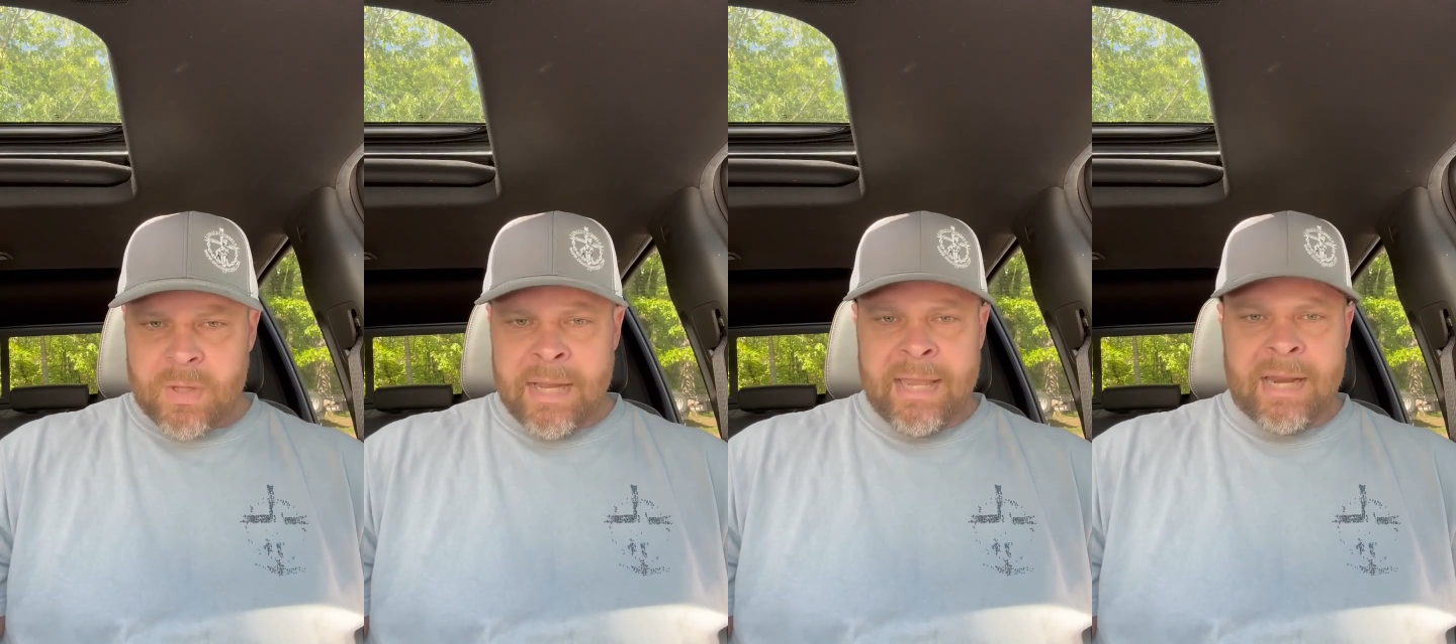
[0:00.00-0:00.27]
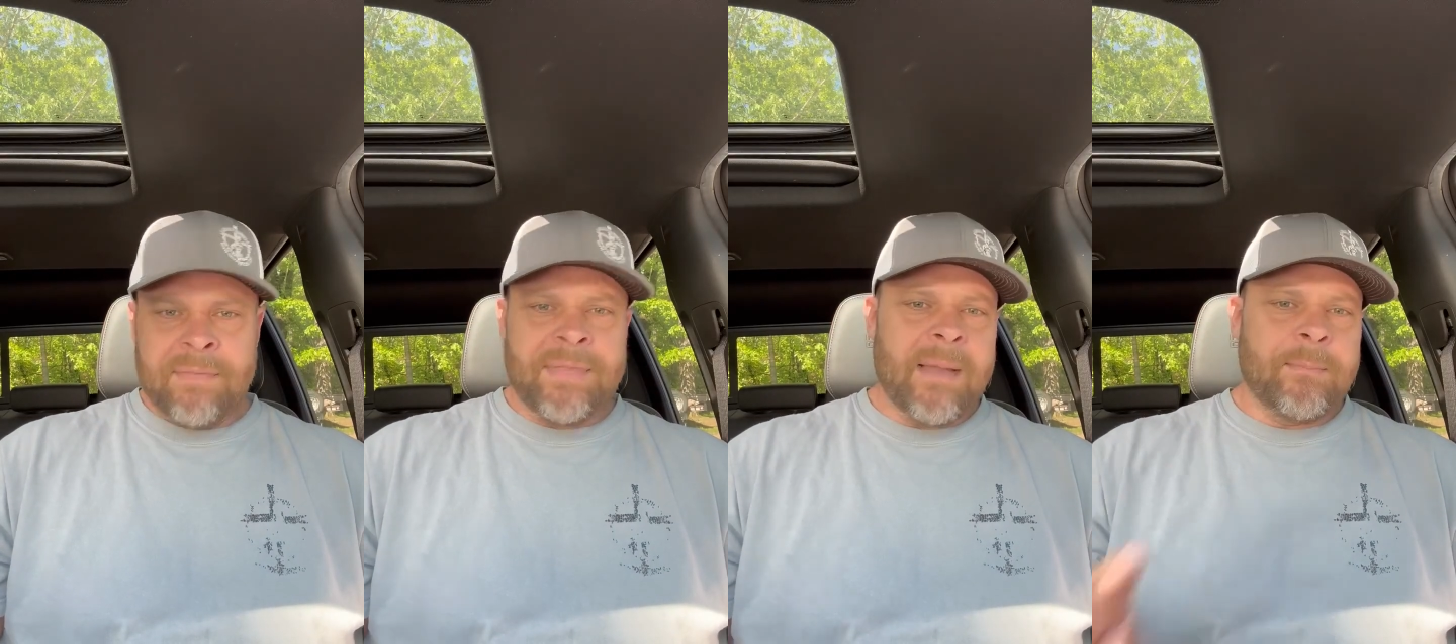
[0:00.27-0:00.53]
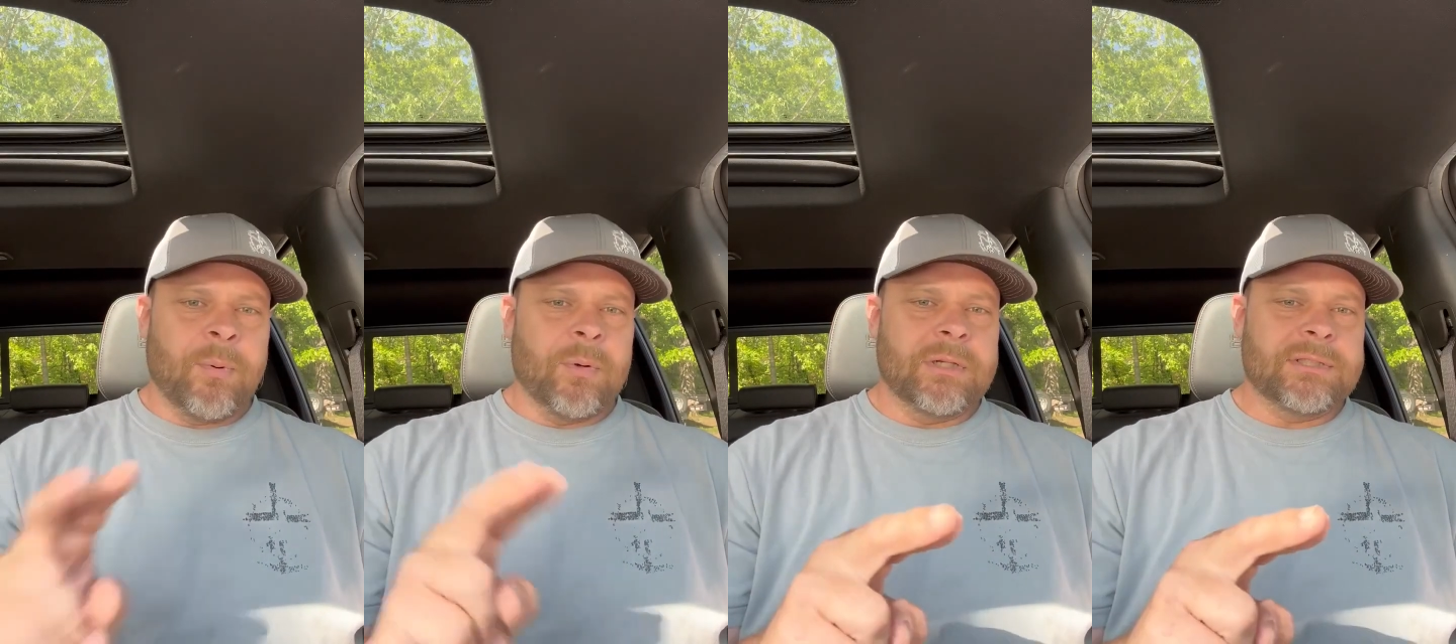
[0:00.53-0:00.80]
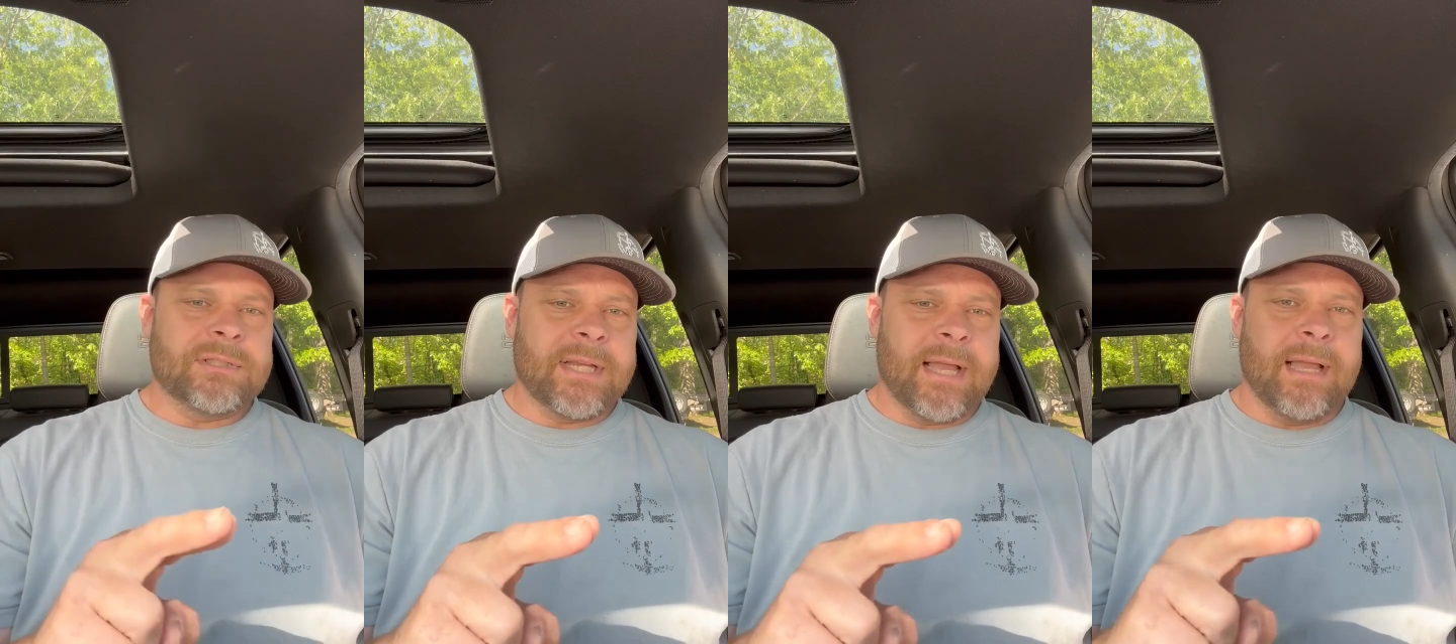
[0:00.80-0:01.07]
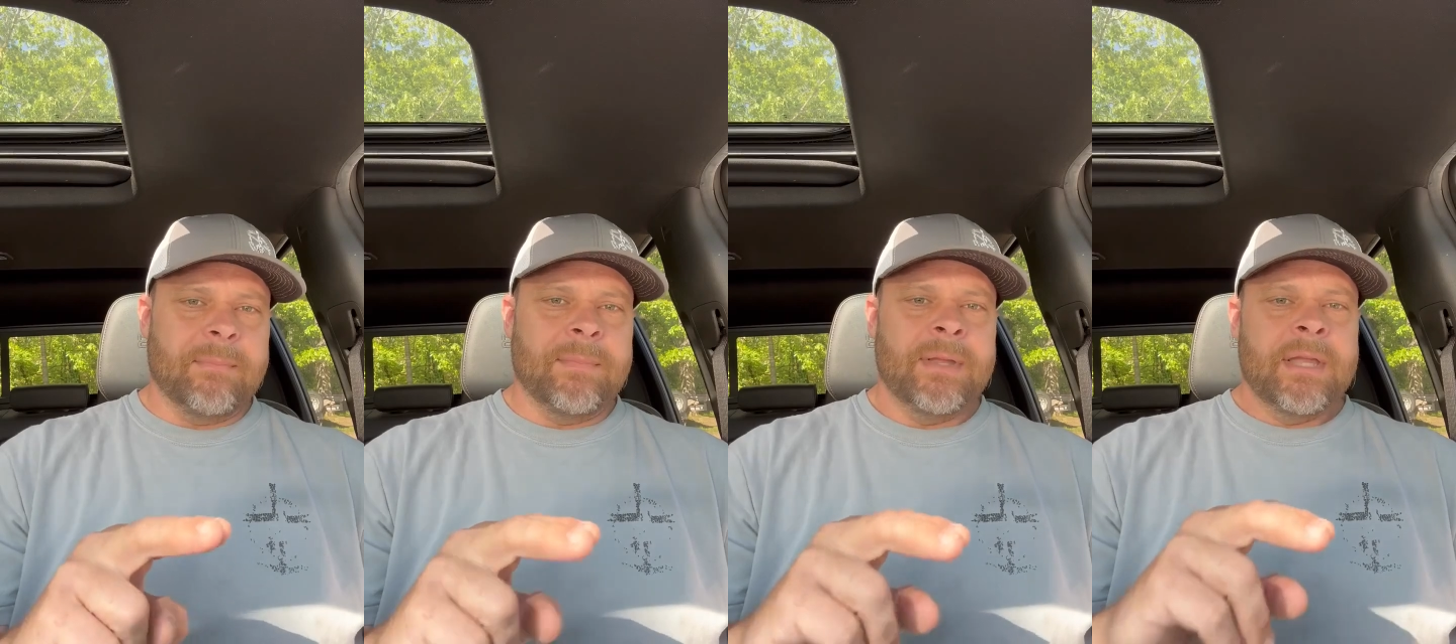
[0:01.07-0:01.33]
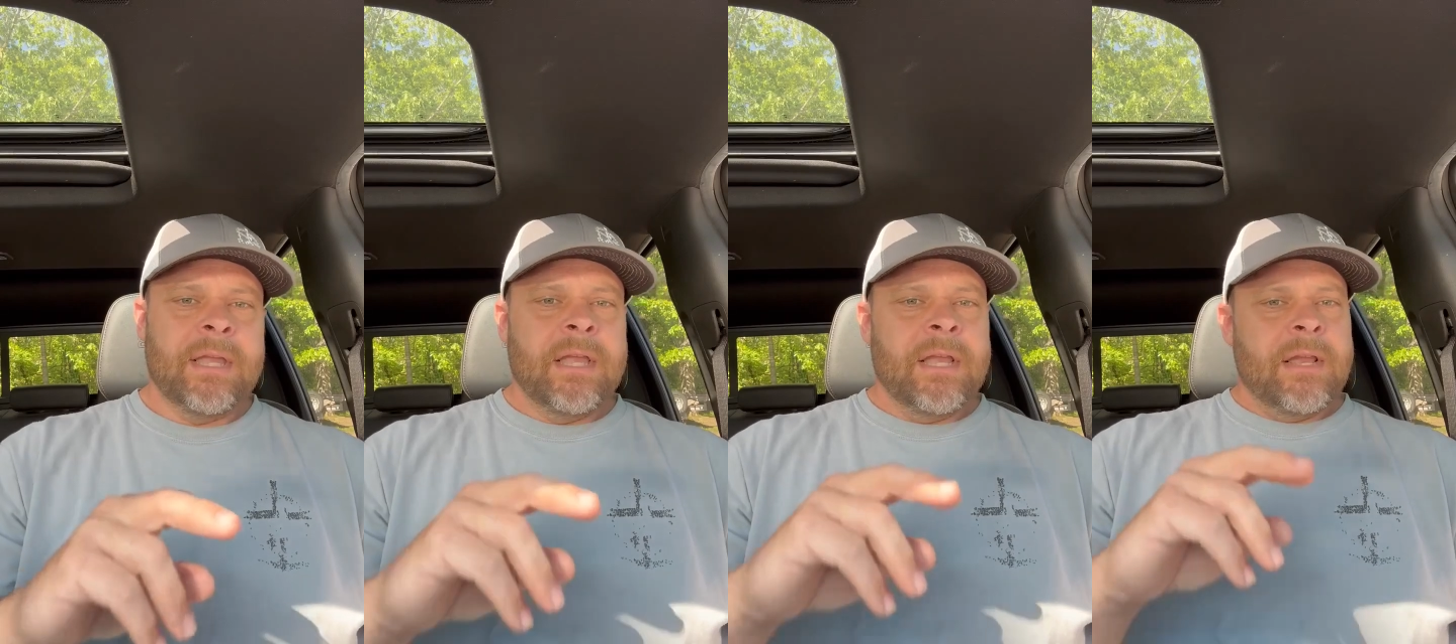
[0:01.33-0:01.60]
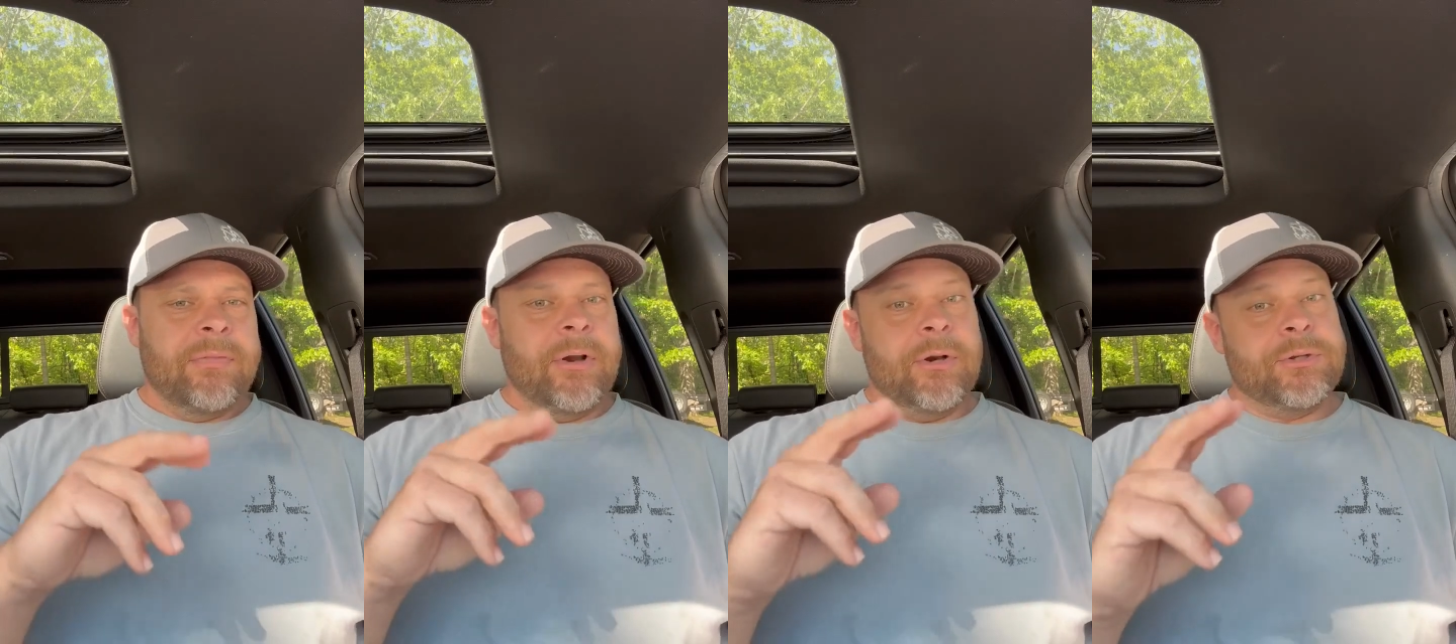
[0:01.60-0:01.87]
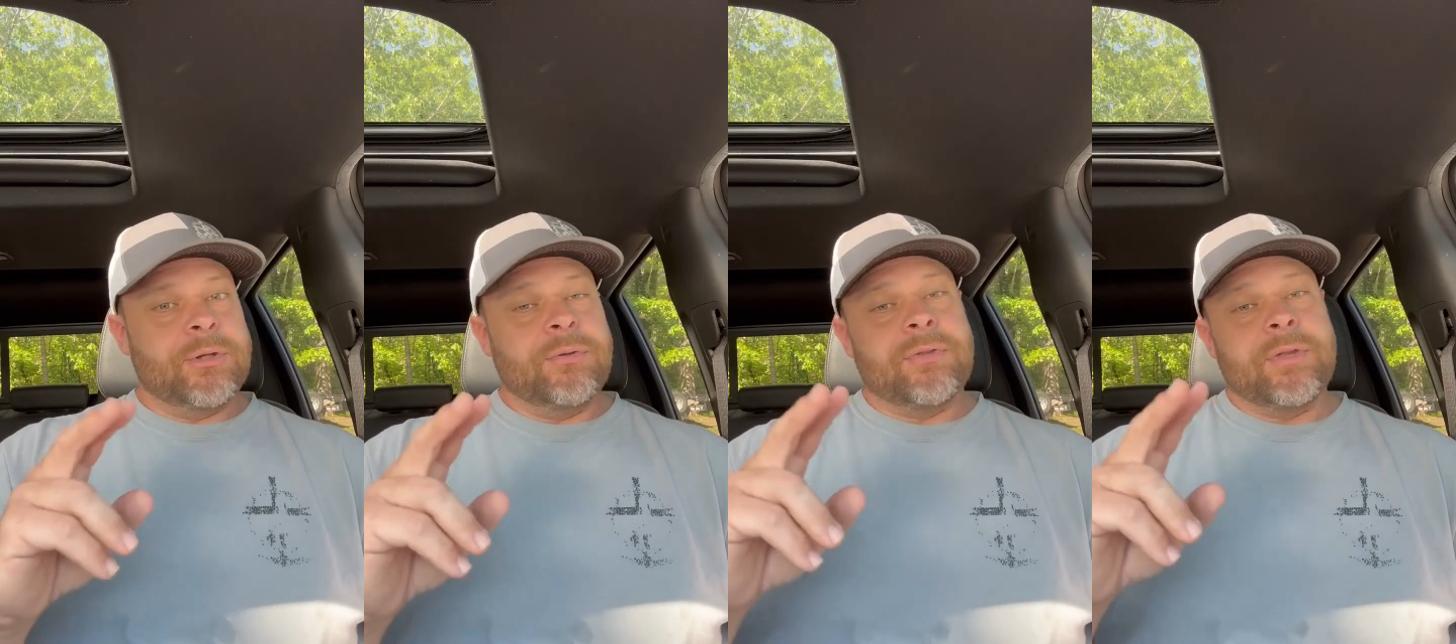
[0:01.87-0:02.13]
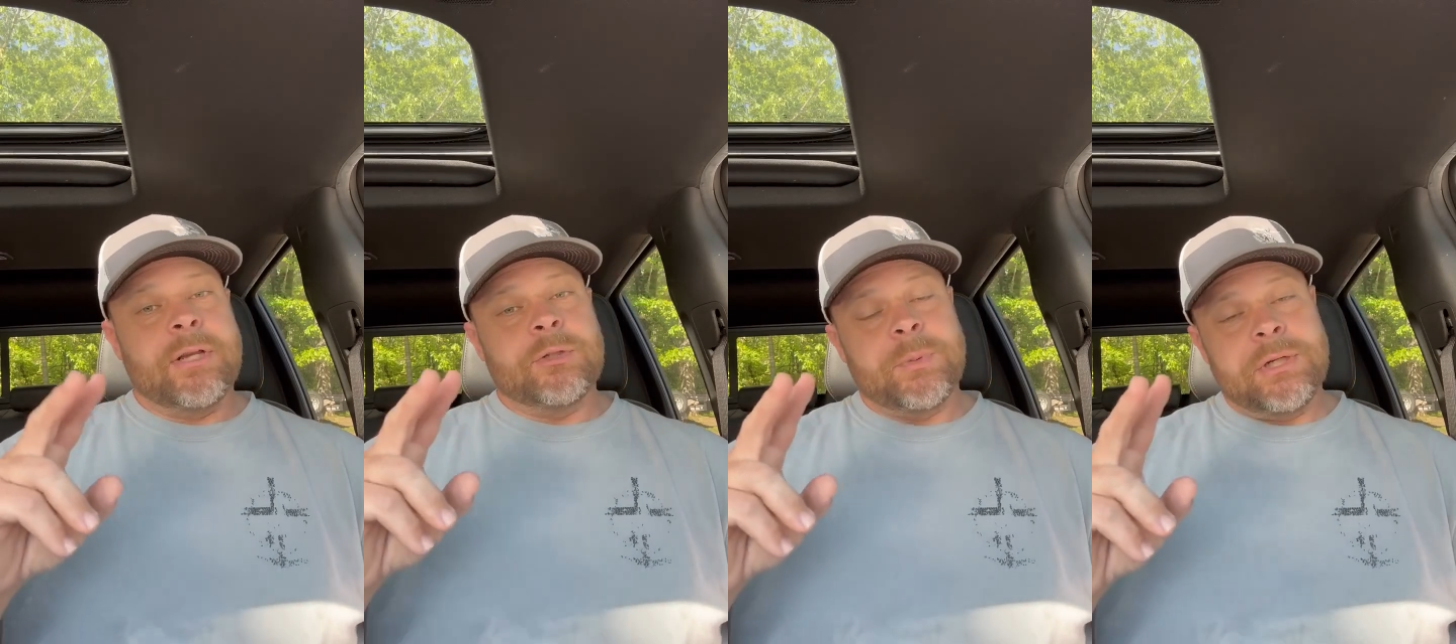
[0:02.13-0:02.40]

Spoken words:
And at that point in time, there are two things